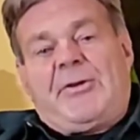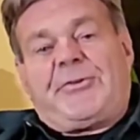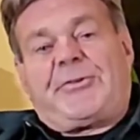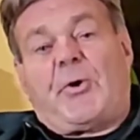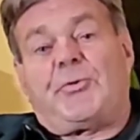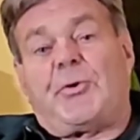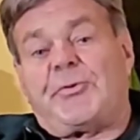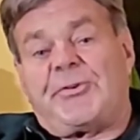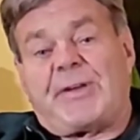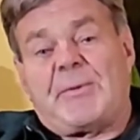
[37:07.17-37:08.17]
So,
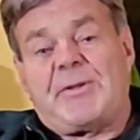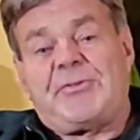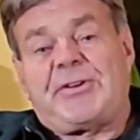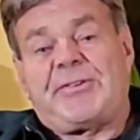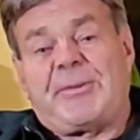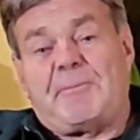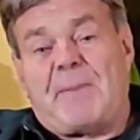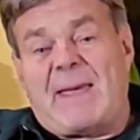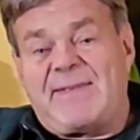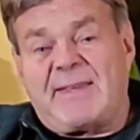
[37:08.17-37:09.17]
those are some of just the
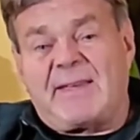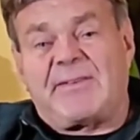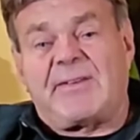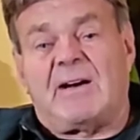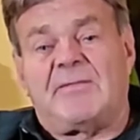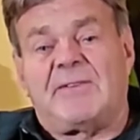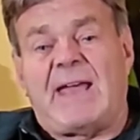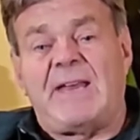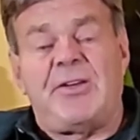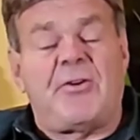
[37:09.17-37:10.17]
basics of
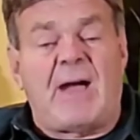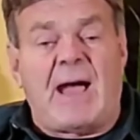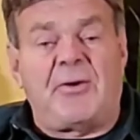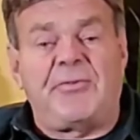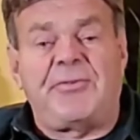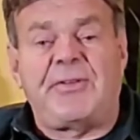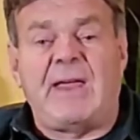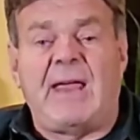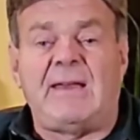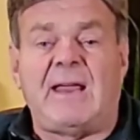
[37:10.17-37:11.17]
getting your house
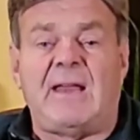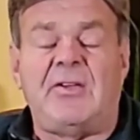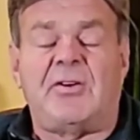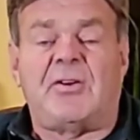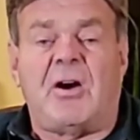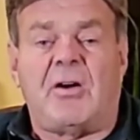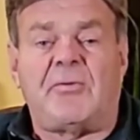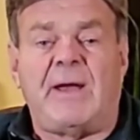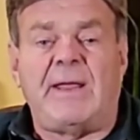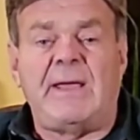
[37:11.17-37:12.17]
and getting your
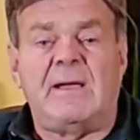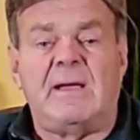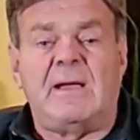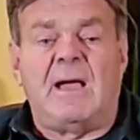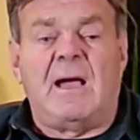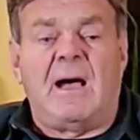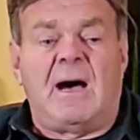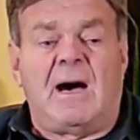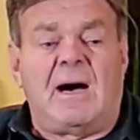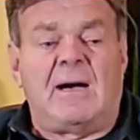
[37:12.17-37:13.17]
car ready.
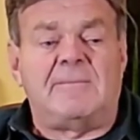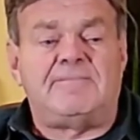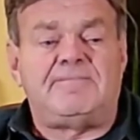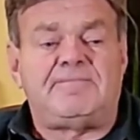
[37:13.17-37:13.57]
Uh,